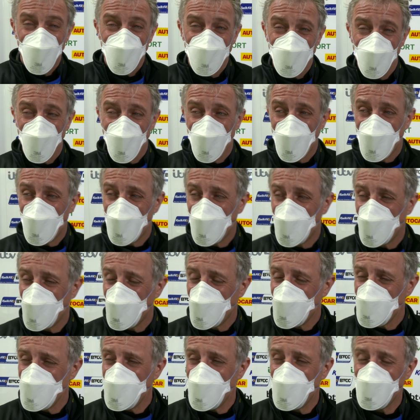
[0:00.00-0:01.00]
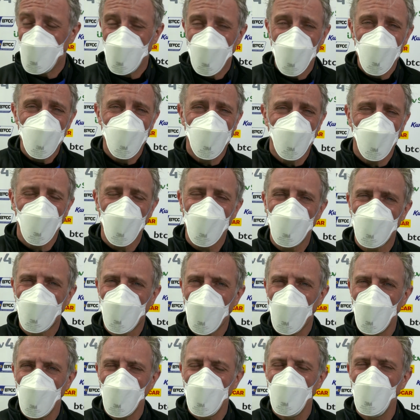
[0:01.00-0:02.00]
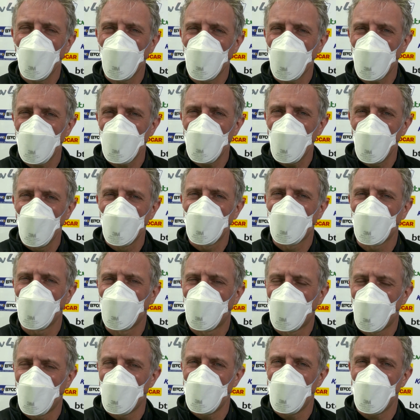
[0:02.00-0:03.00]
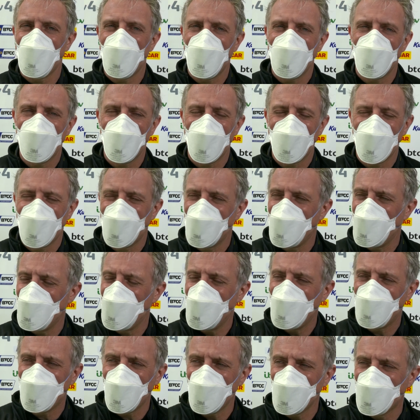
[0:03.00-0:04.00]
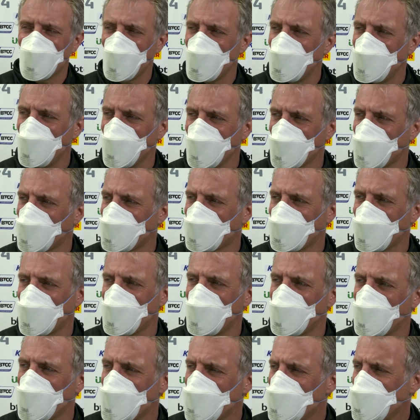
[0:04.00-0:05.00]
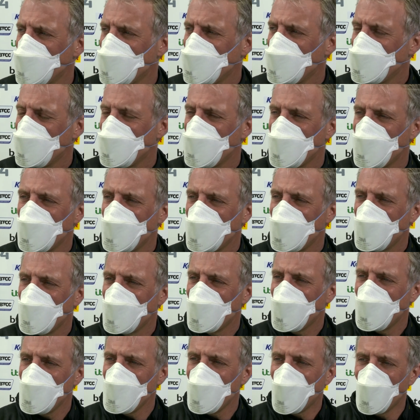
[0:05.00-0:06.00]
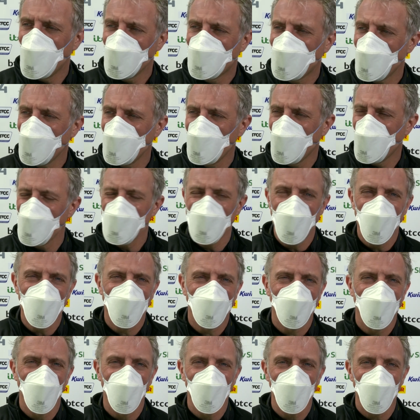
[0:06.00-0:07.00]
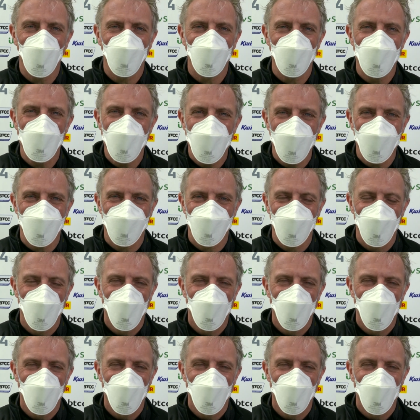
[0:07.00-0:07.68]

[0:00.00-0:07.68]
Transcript: Yeah, but that's kind of not unusual for me. In that, if I'm truly honest, I don't like motorsport unless I'm in it.